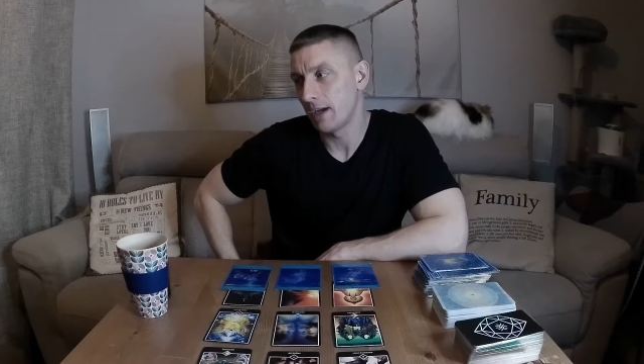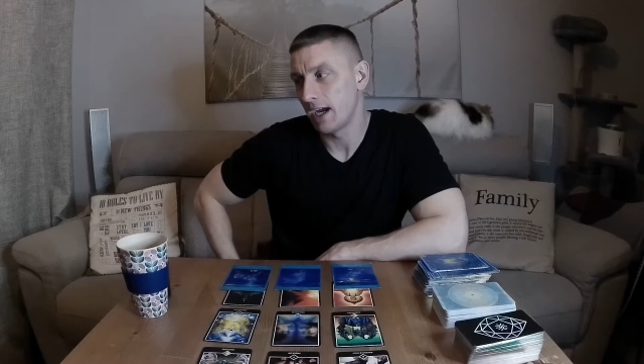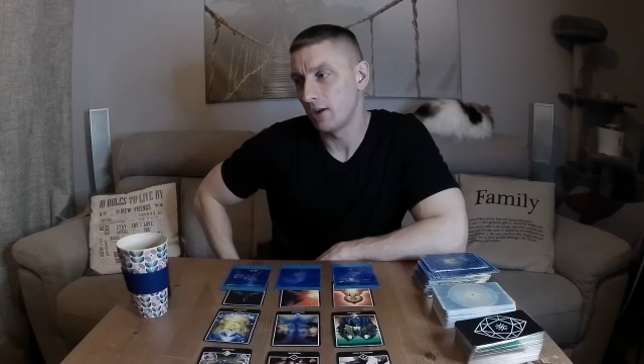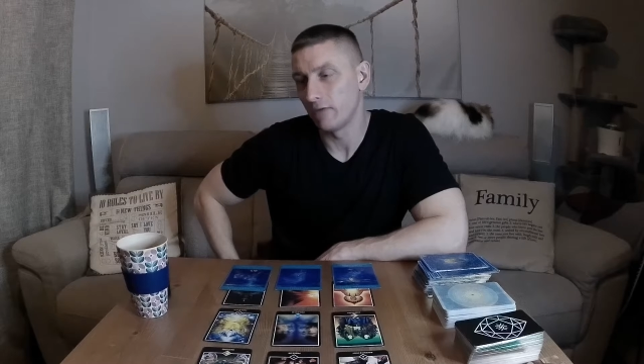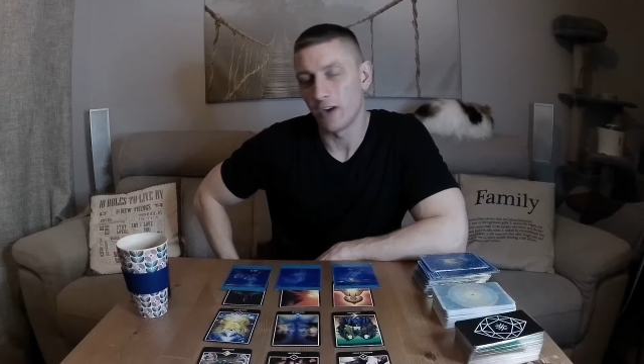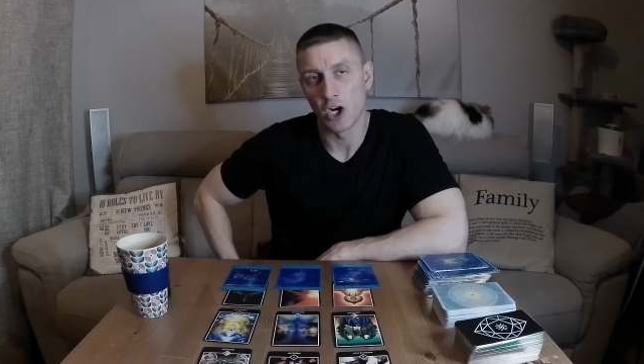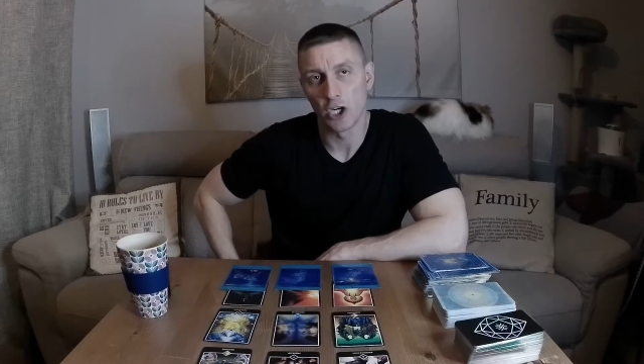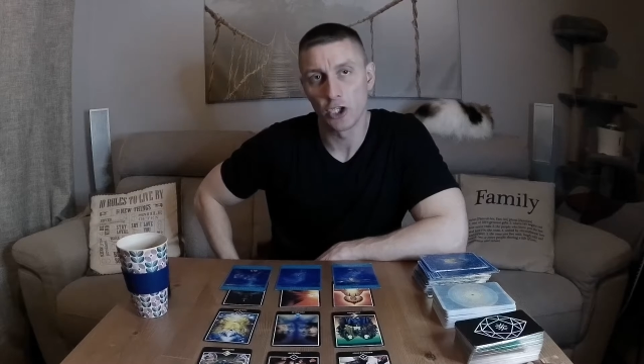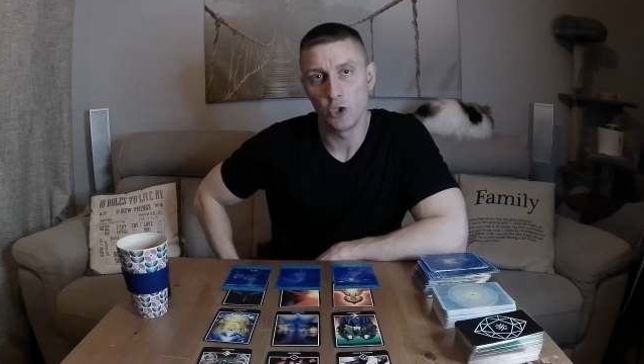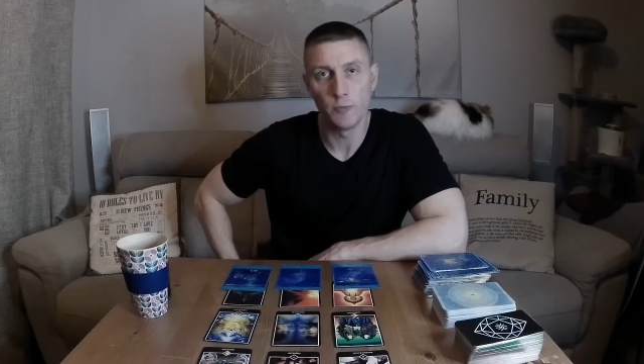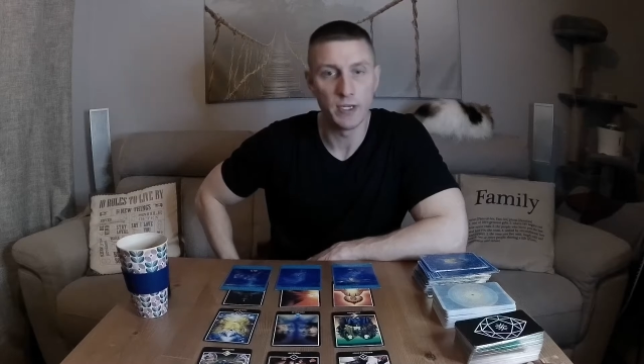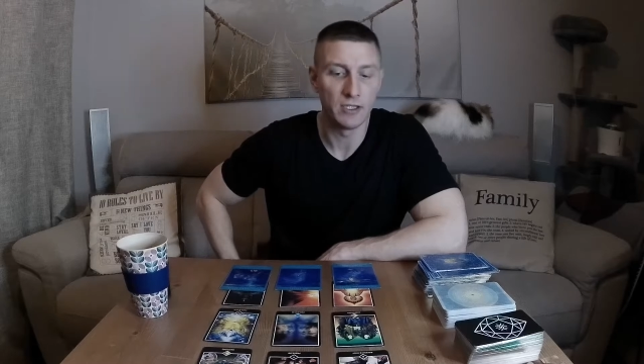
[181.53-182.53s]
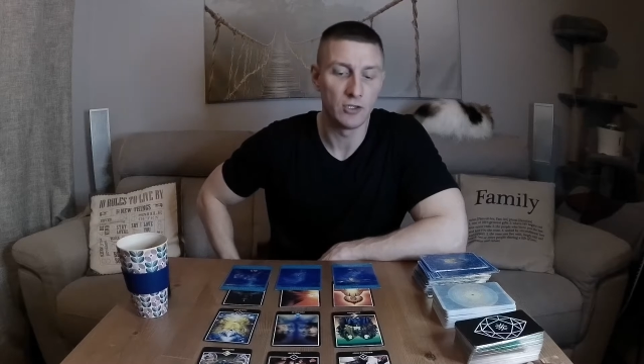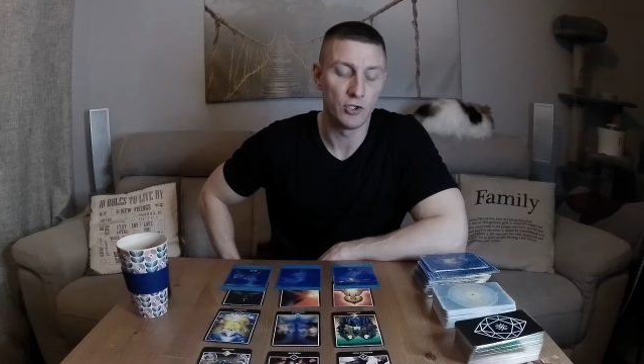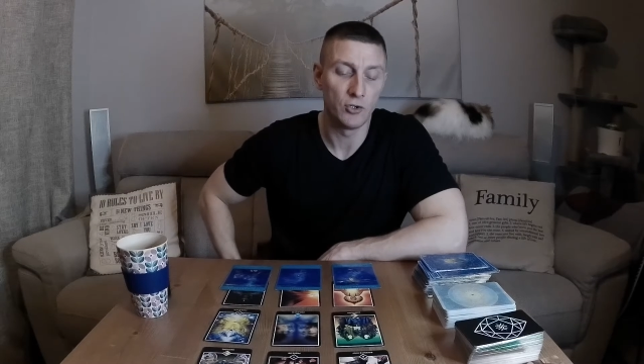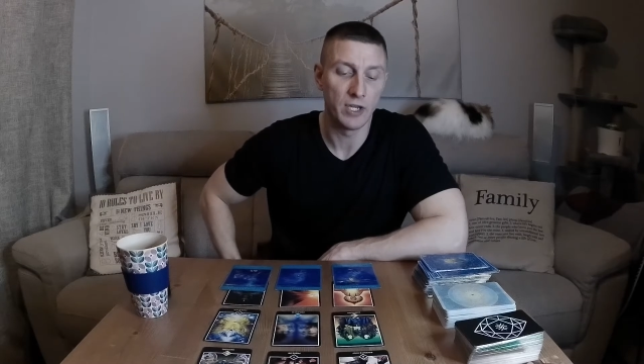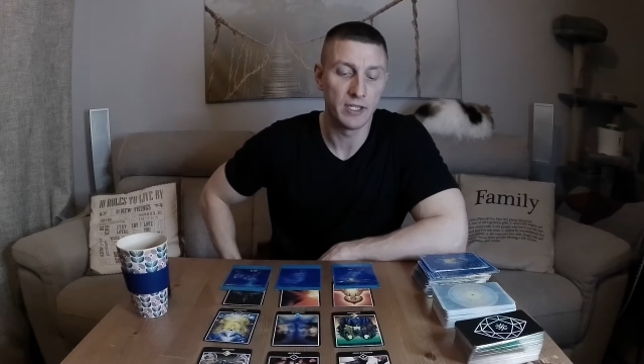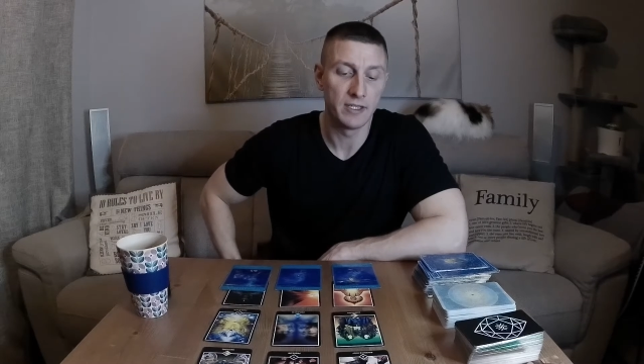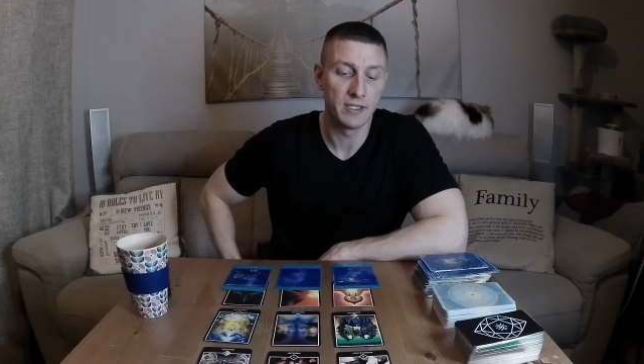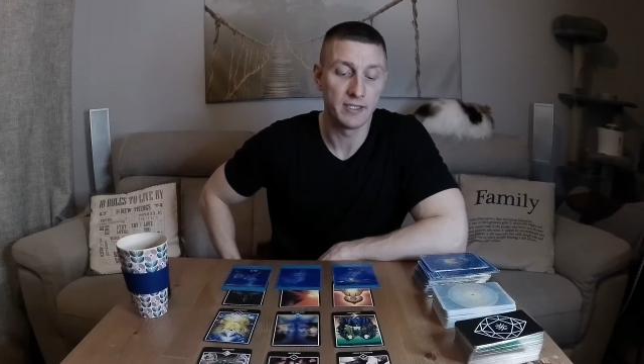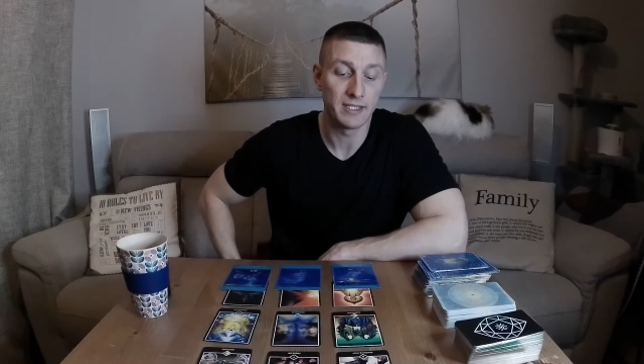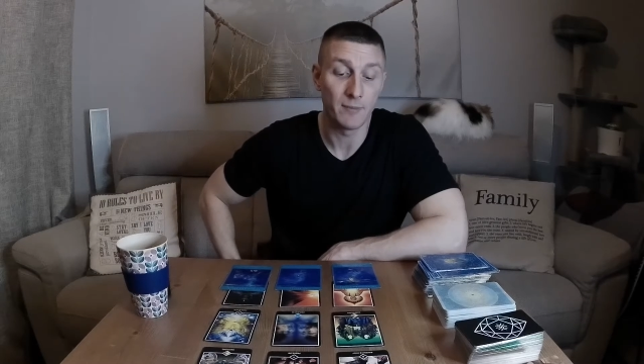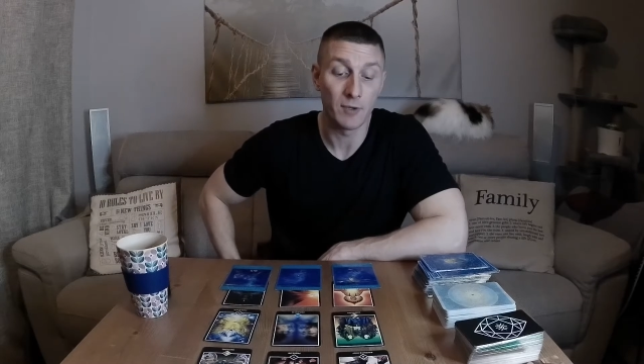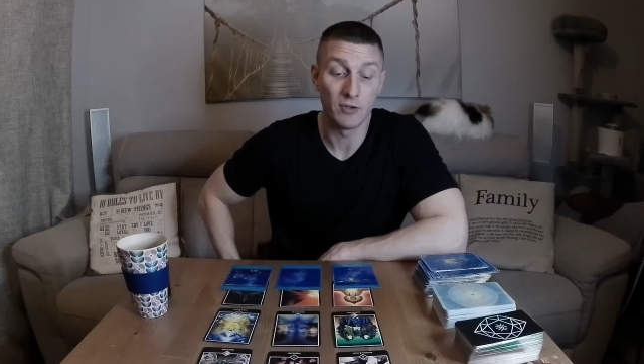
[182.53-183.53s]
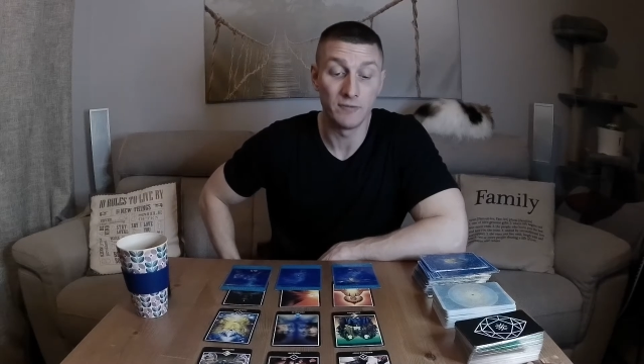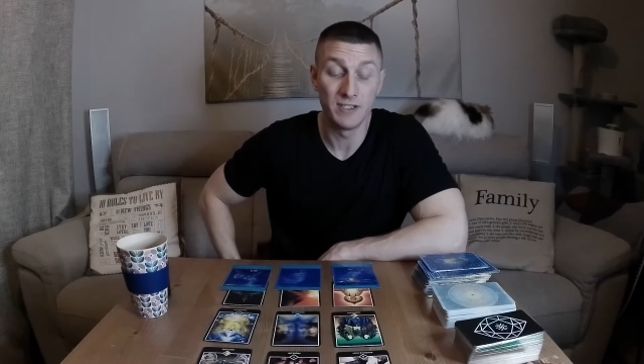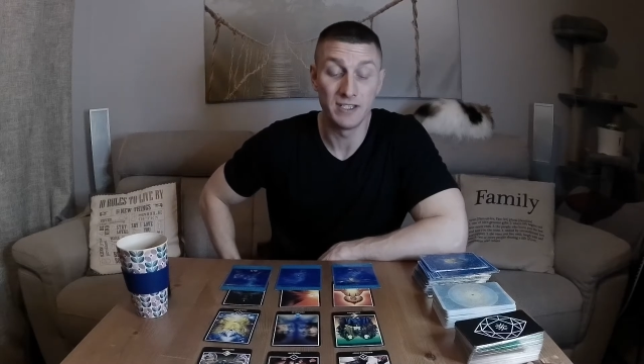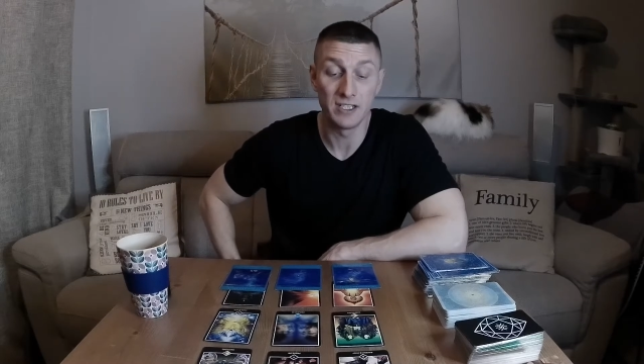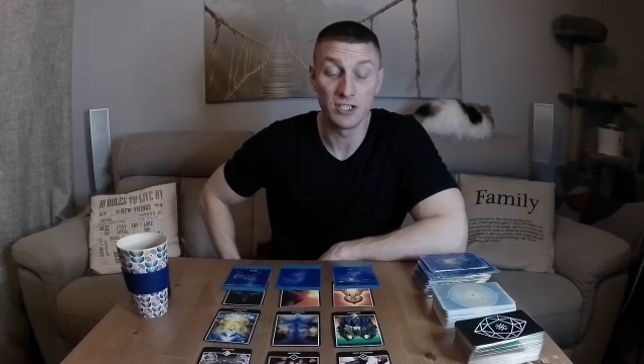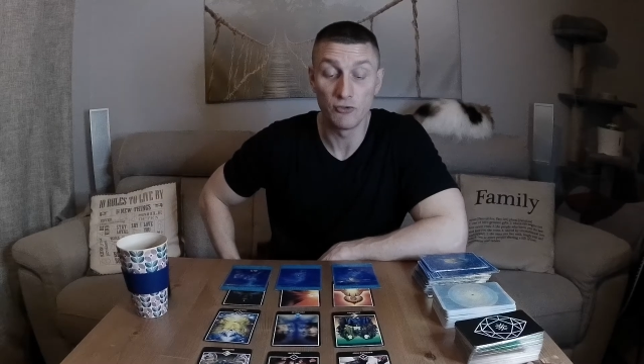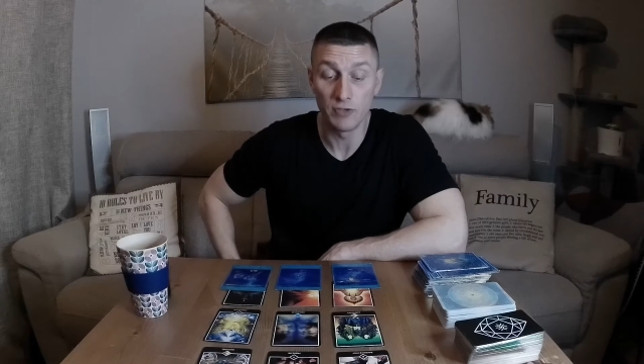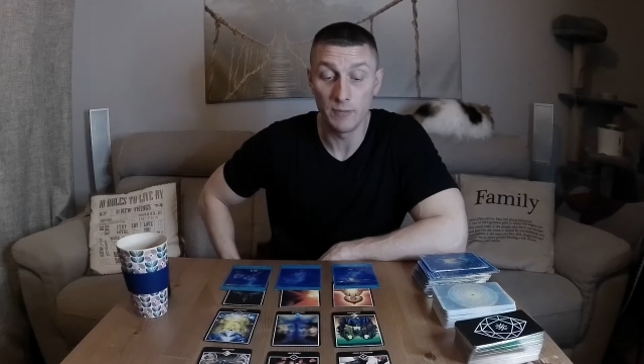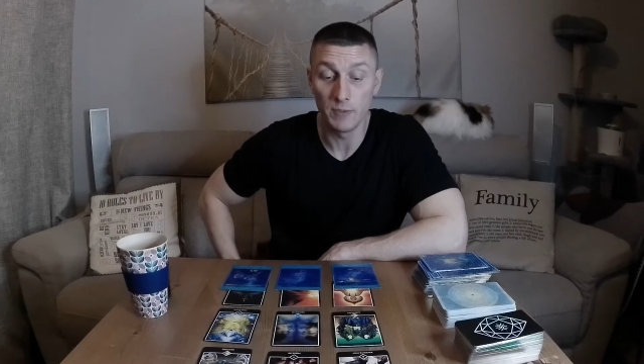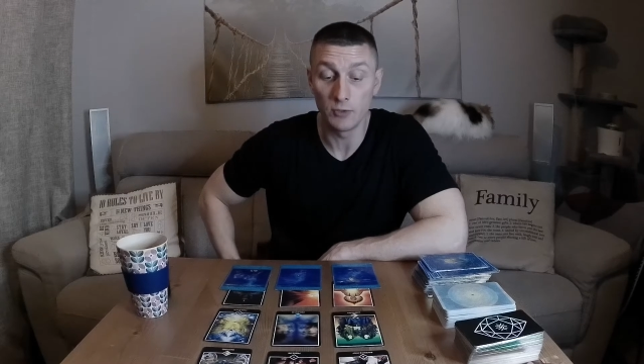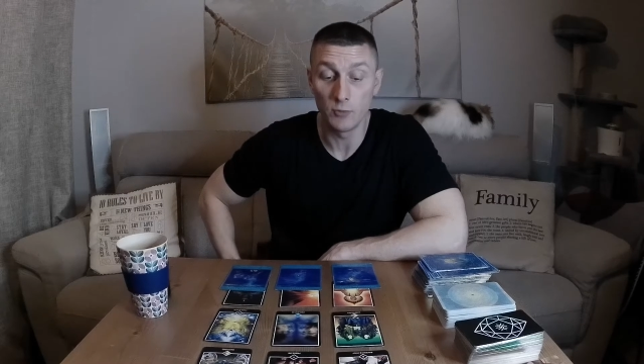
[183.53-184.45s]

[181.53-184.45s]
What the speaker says: kind of argument, or you had some kind of disagreement